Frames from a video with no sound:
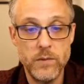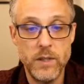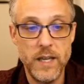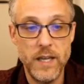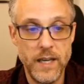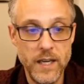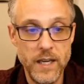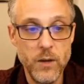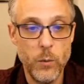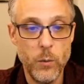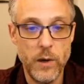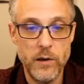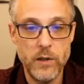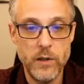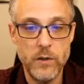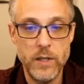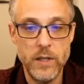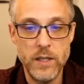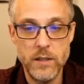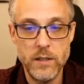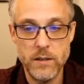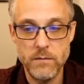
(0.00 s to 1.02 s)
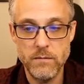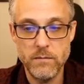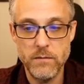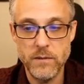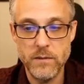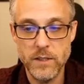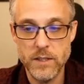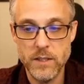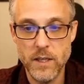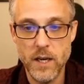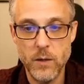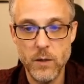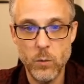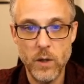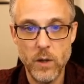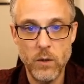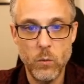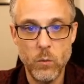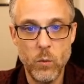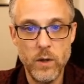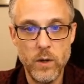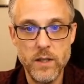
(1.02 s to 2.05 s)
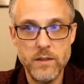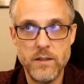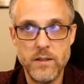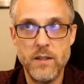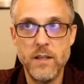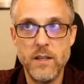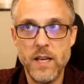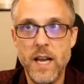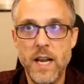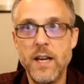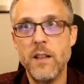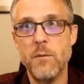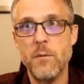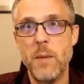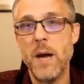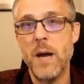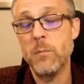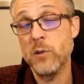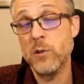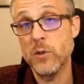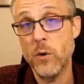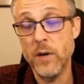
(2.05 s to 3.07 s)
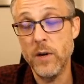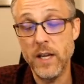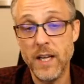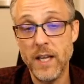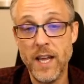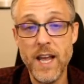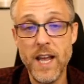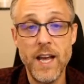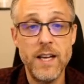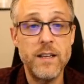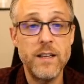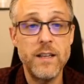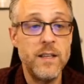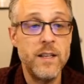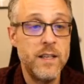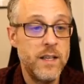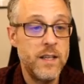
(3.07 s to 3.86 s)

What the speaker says: get anywhere, you need to decide, well, what is the data the mapper is going to get?